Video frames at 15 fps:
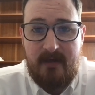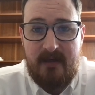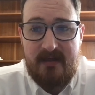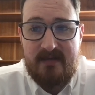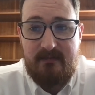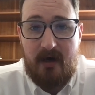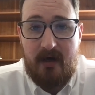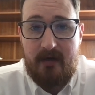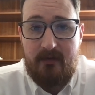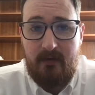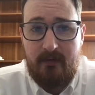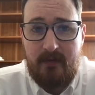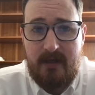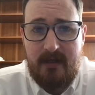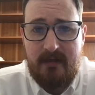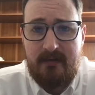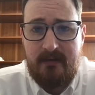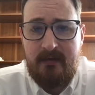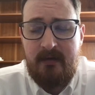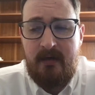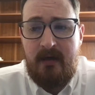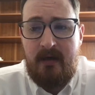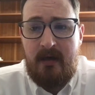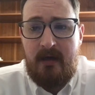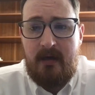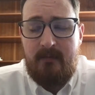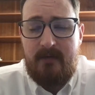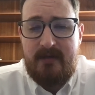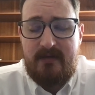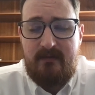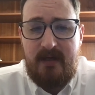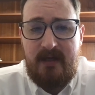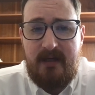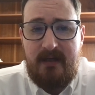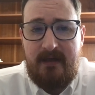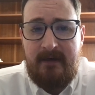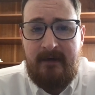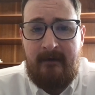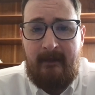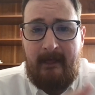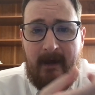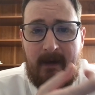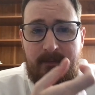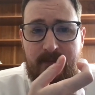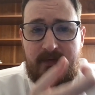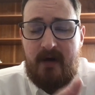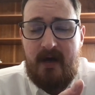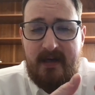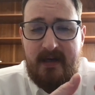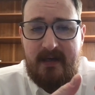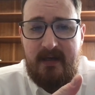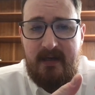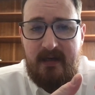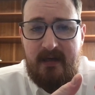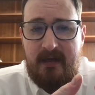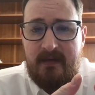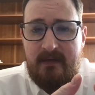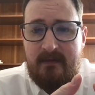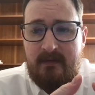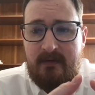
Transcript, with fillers: and his Monologion between a predicate